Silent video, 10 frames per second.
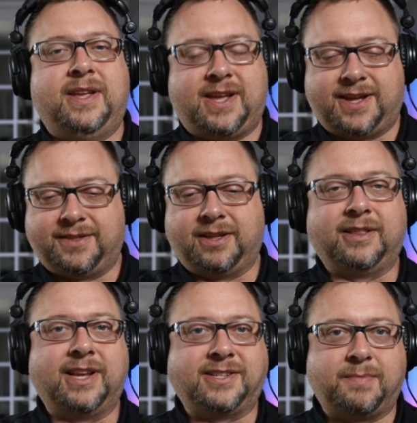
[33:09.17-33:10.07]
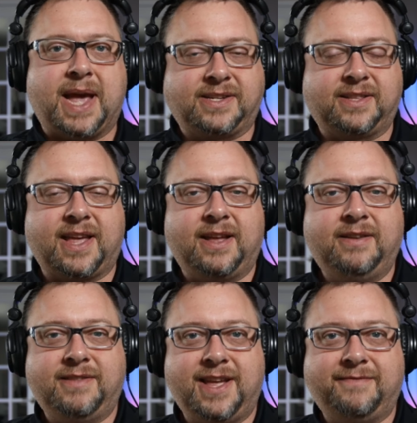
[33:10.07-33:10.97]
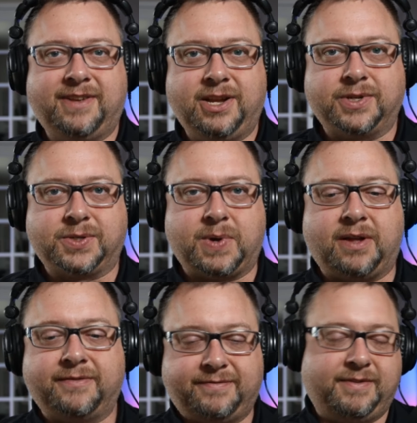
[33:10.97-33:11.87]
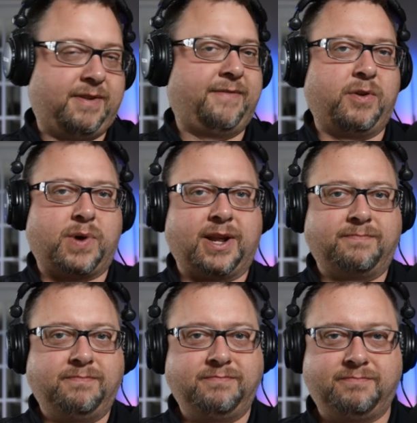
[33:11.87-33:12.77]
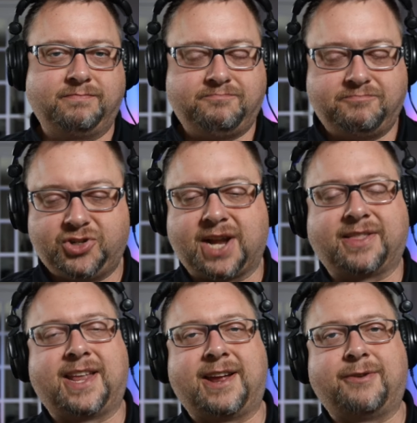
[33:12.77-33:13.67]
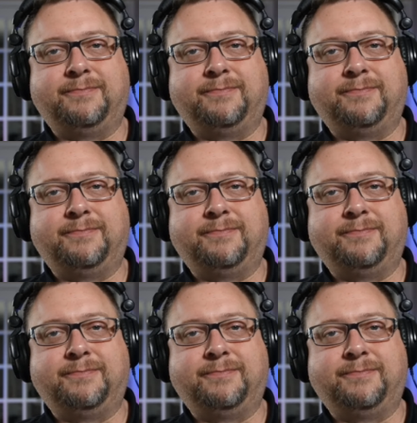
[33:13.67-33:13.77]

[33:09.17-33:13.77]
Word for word: that links you back to that video as well if you want to check that out.